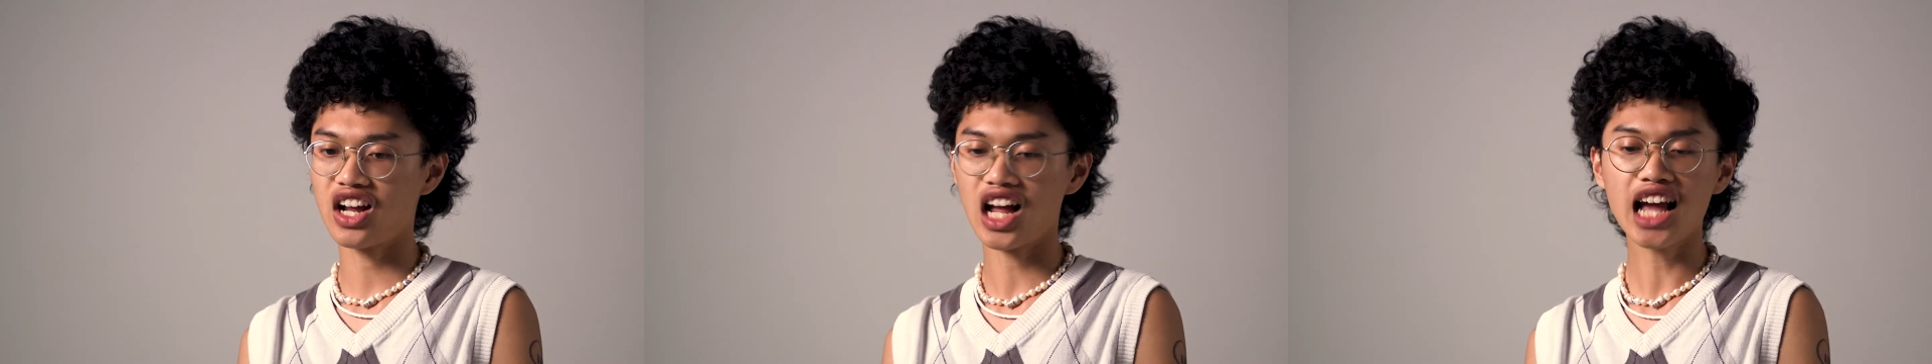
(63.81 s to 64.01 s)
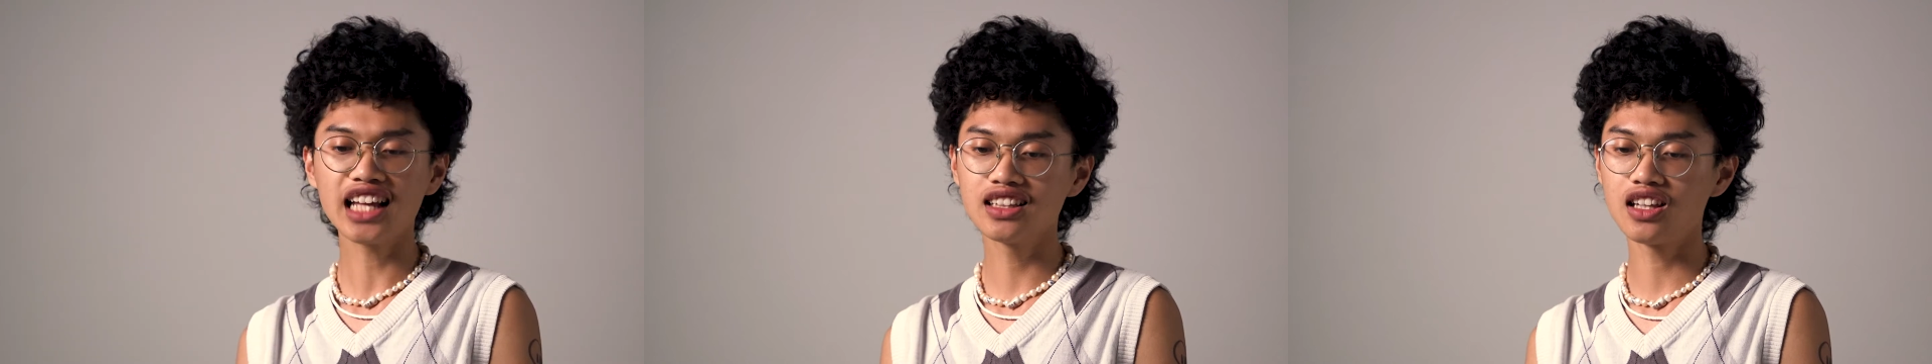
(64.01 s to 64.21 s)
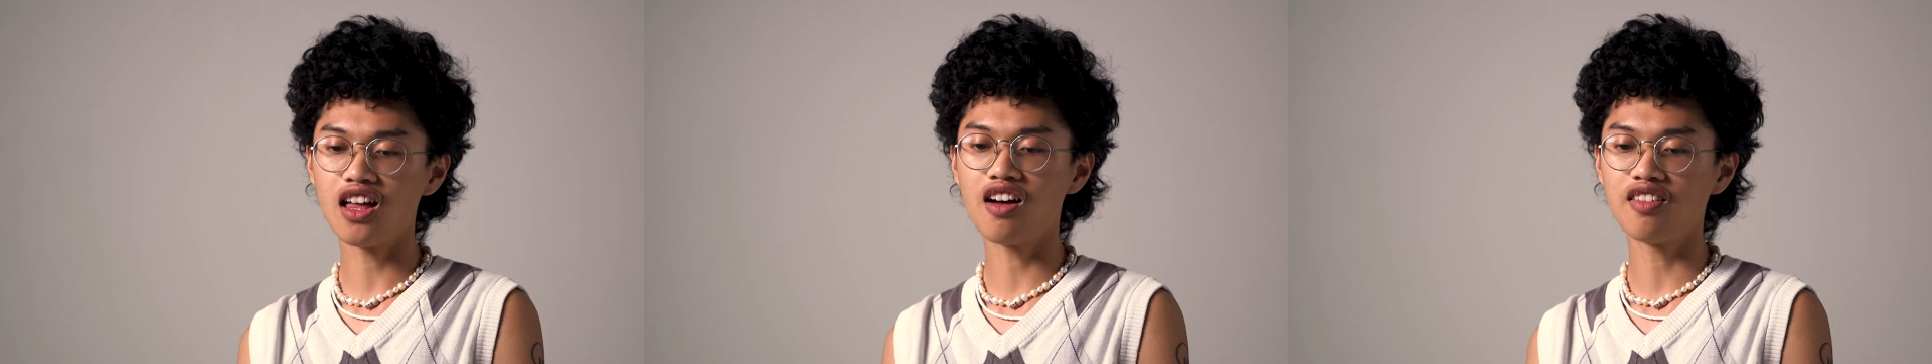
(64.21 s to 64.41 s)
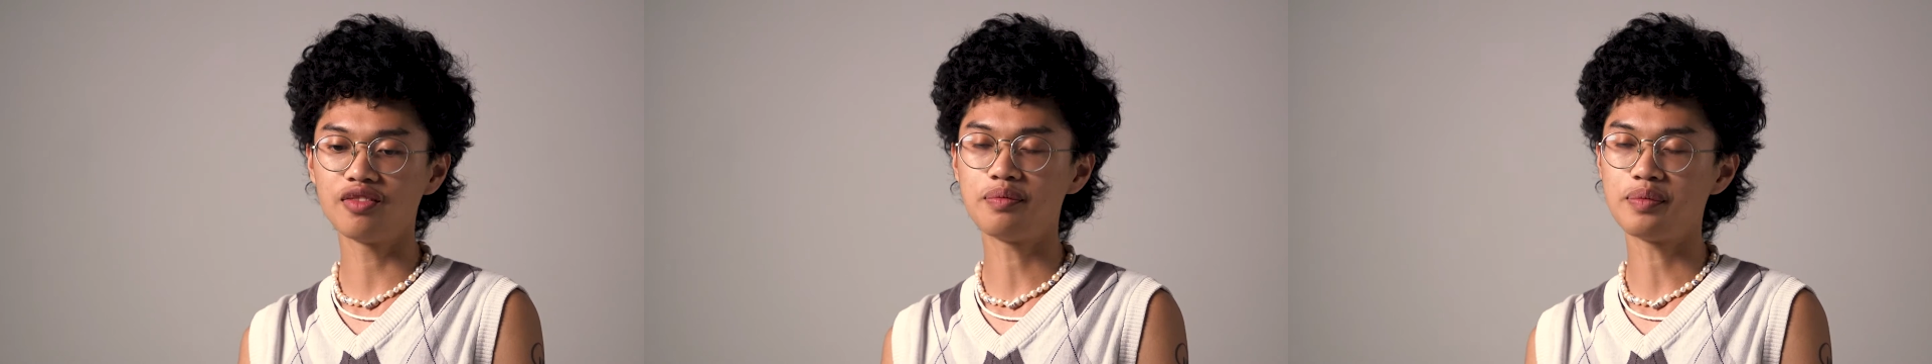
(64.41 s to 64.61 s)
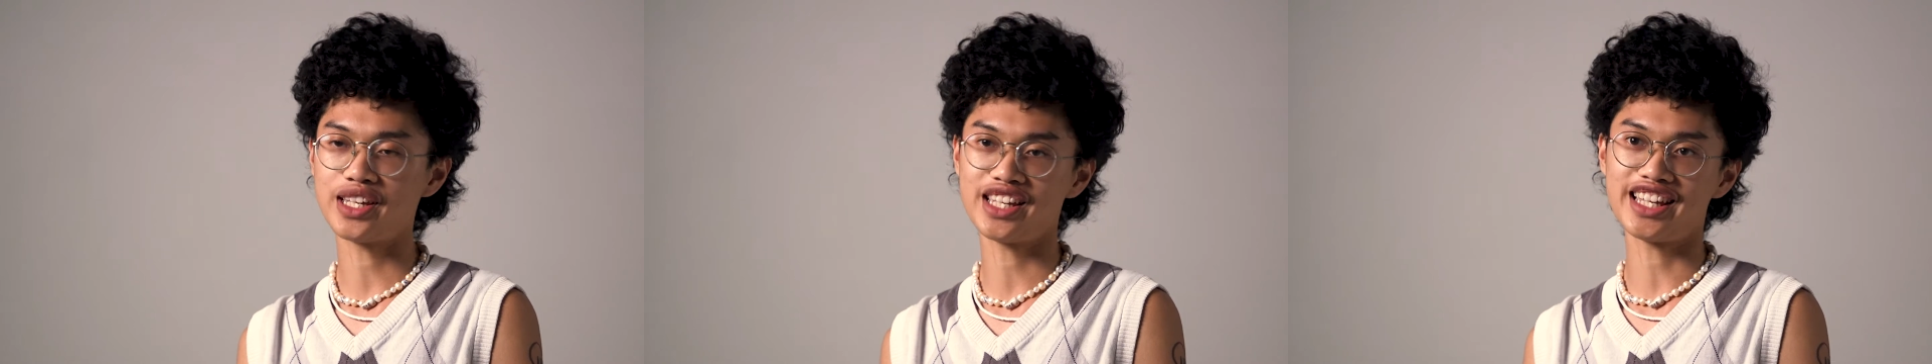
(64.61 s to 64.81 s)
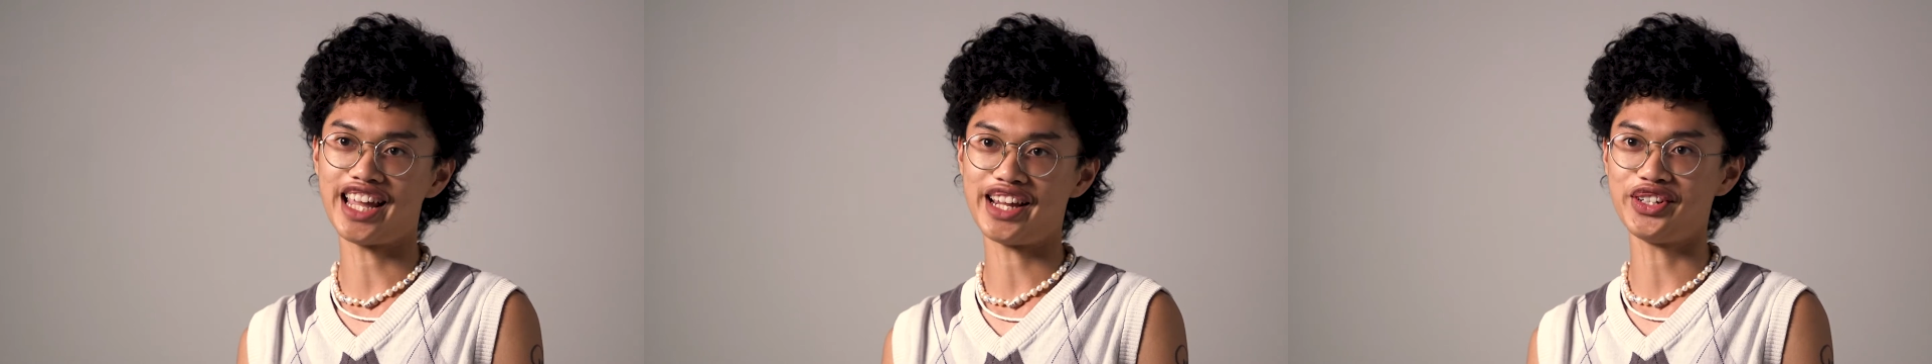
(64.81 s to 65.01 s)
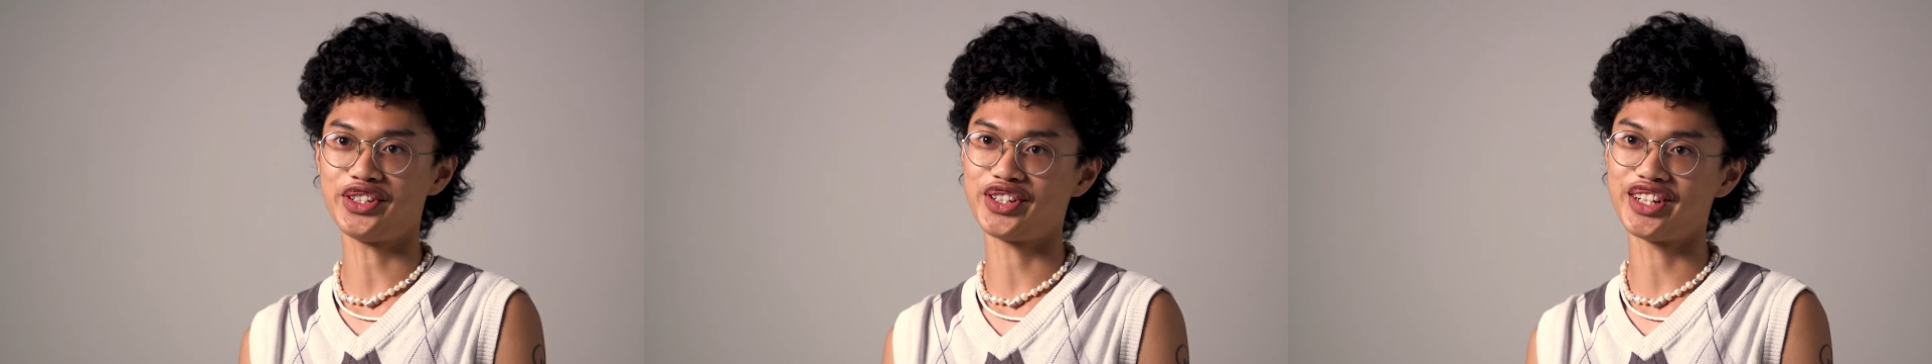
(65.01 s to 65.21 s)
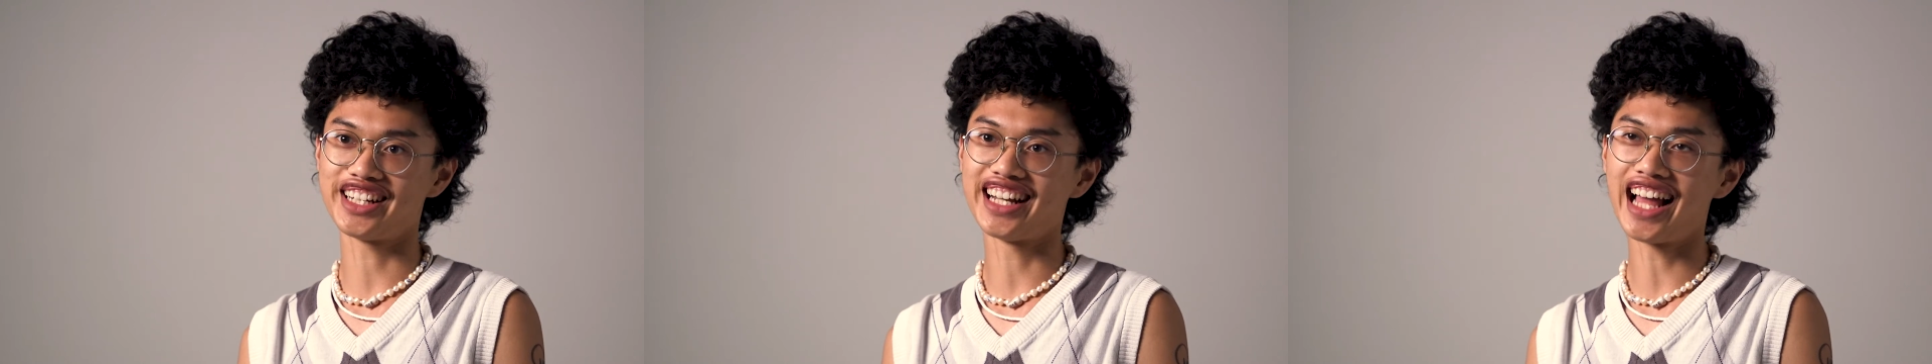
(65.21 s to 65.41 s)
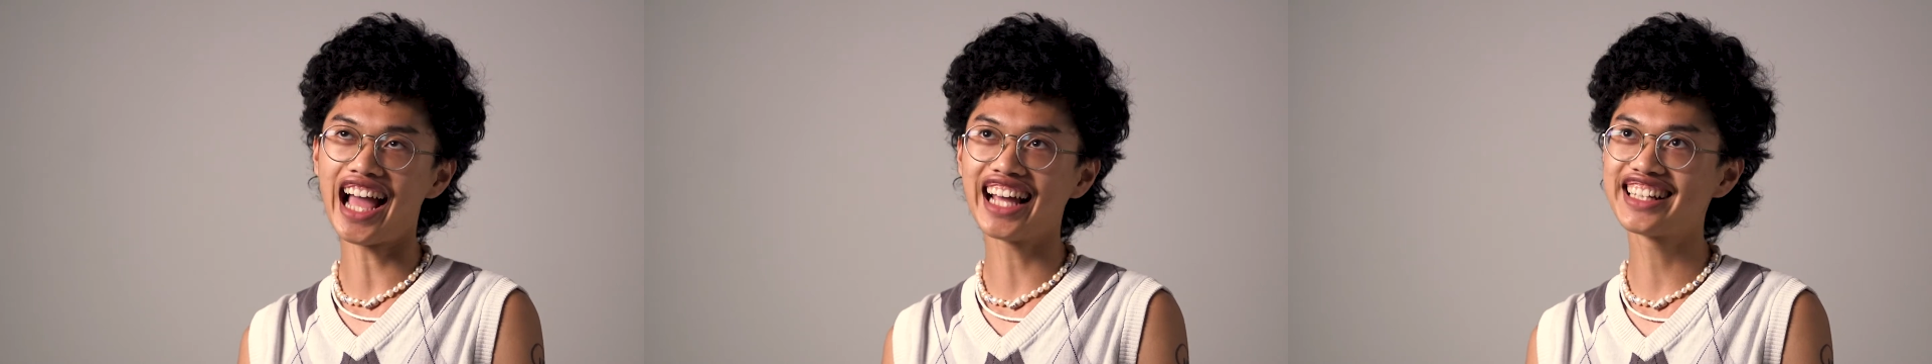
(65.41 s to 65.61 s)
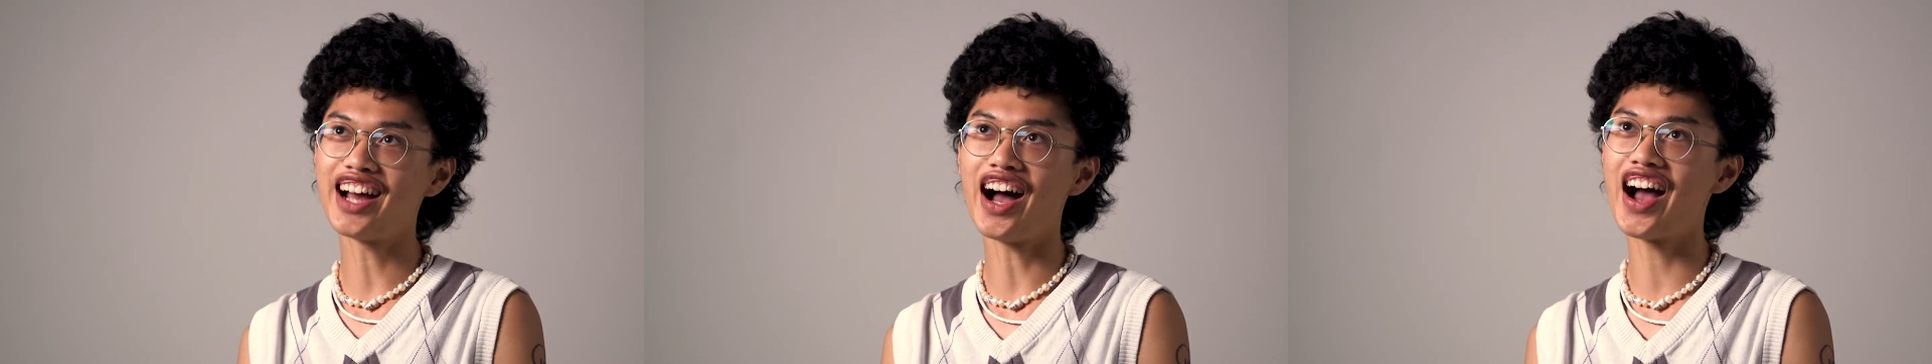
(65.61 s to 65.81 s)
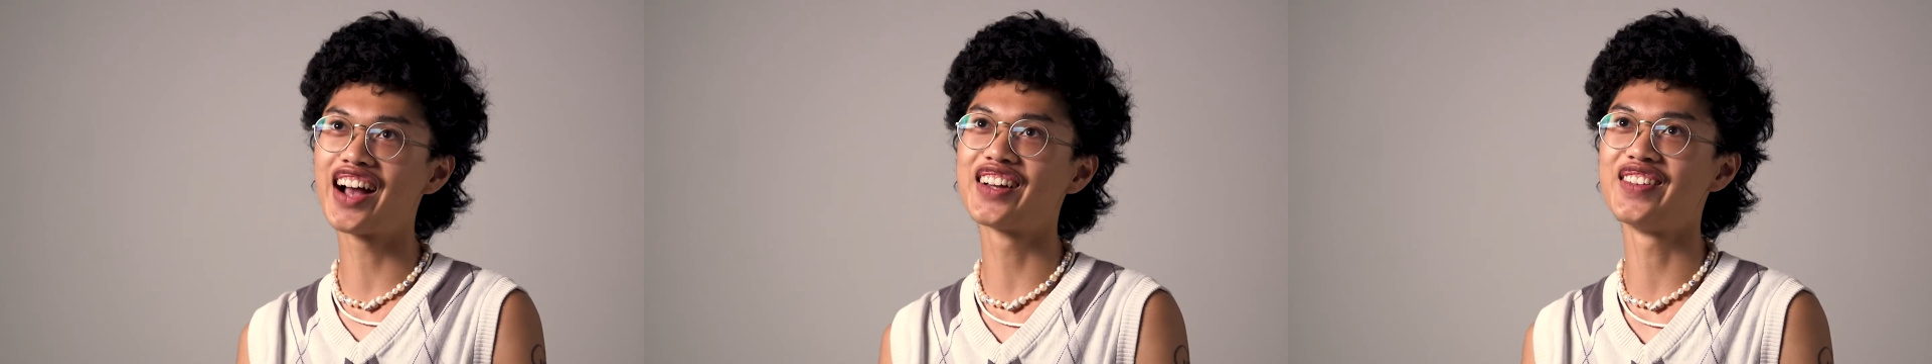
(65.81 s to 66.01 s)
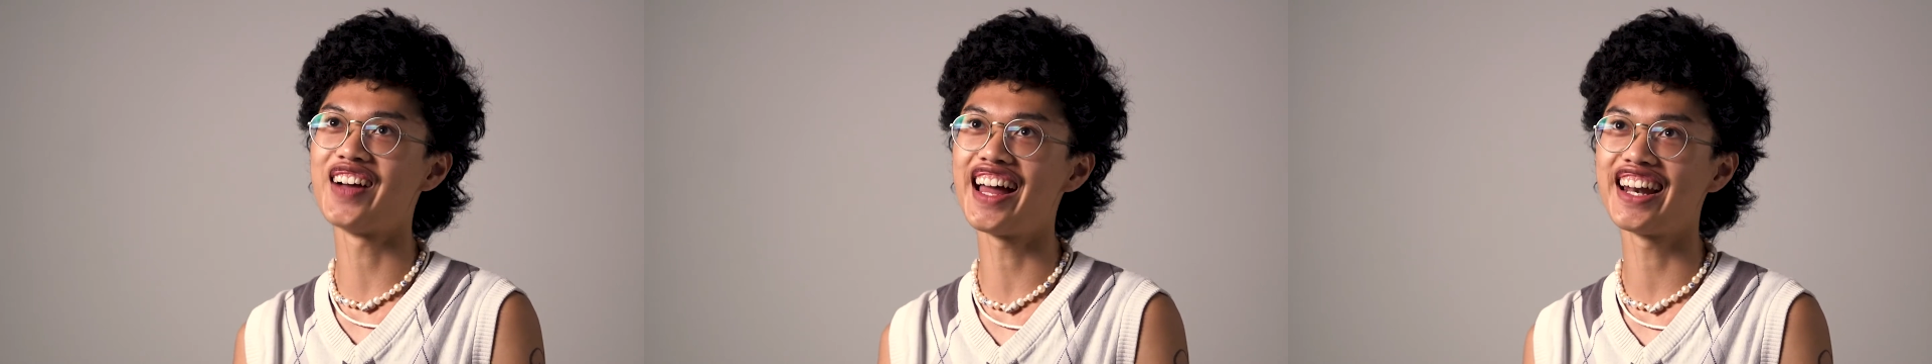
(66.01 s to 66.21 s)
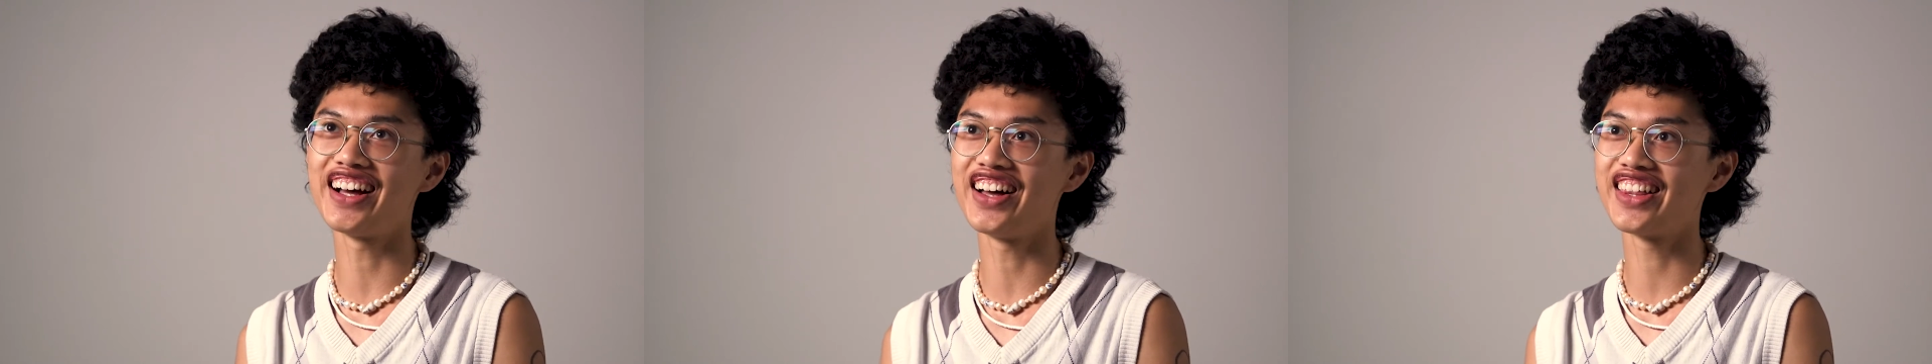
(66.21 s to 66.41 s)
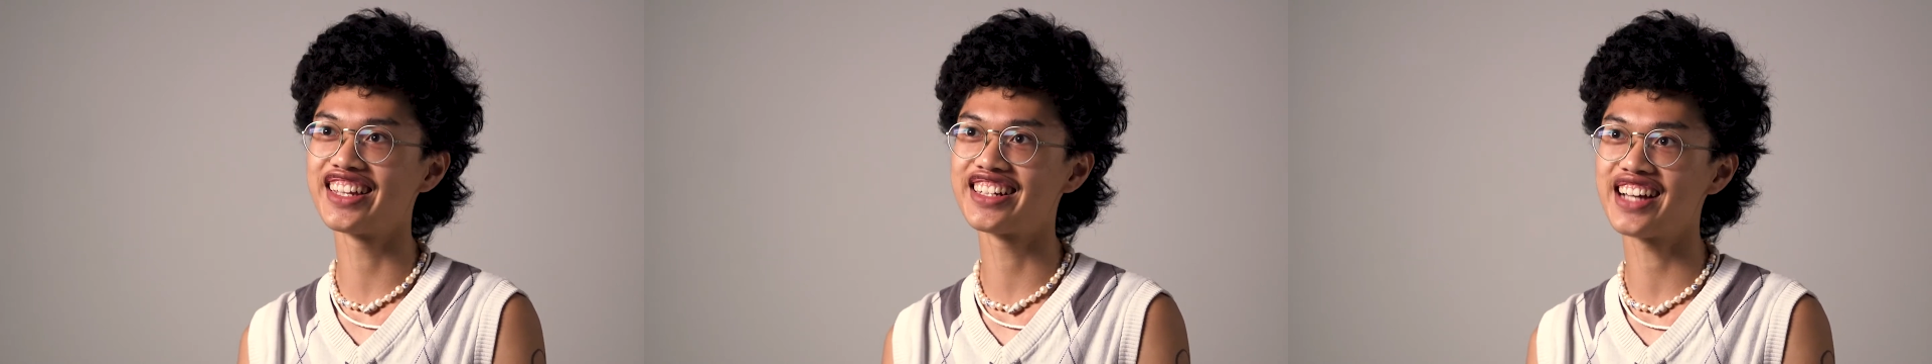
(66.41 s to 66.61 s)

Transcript: I love being Asian. I talk about it all the